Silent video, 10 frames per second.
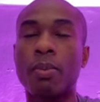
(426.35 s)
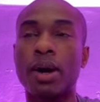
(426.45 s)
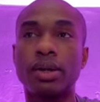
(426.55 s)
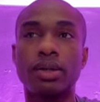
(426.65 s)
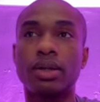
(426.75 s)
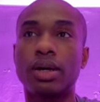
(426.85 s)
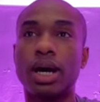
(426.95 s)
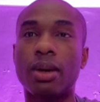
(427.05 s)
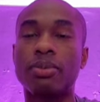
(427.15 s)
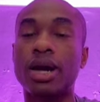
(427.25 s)
but
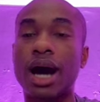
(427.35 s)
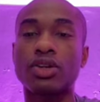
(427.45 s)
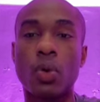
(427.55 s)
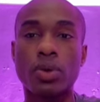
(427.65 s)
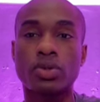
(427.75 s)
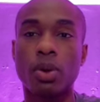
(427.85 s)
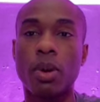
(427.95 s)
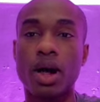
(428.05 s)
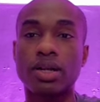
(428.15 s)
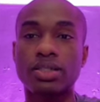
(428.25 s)
I'm not going to
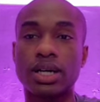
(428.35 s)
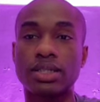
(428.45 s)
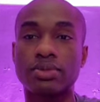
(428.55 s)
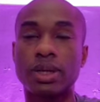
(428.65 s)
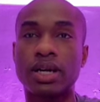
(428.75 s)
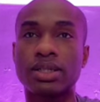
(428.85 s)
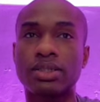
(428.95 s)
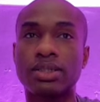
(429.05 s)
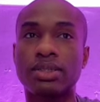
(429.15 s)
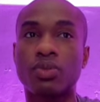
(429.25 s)
apologize
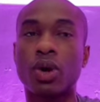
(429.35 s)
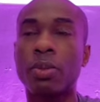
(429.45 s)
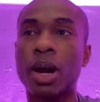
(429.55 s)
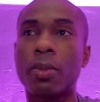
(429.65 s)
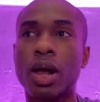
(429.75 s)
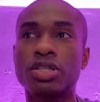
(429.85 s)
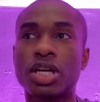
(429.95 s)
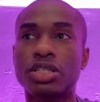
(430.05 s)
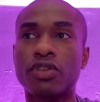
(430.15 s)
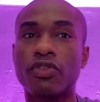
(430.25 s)
because what am I
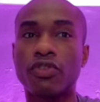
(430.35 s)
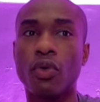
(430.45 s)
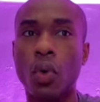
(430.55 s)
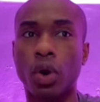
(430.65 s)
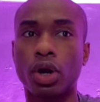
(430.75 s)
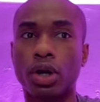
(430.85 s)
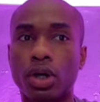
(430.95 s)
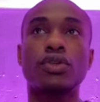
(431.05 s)
apologizing for?